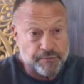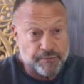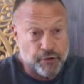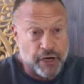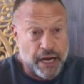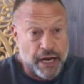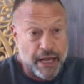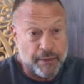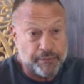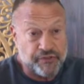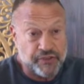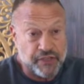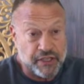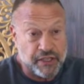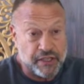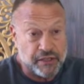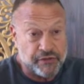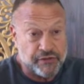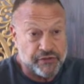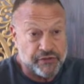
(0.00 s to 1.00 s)
is
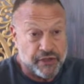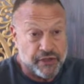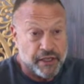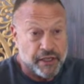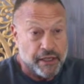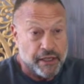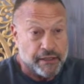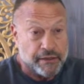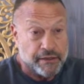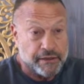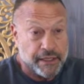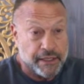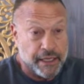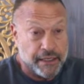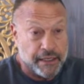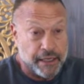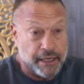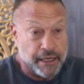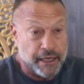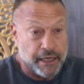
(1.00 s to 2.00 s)
that
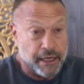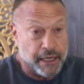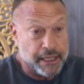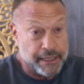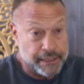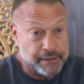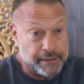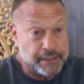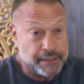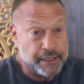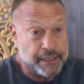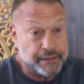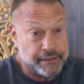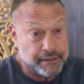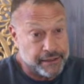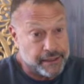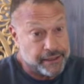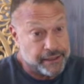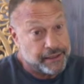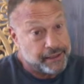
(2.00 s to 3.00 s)
it's
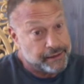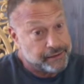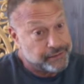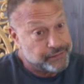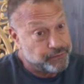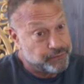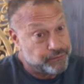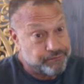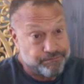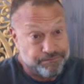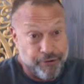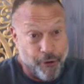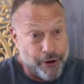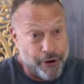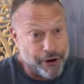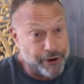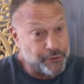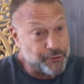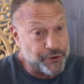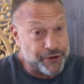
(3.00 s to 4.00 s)
hard work,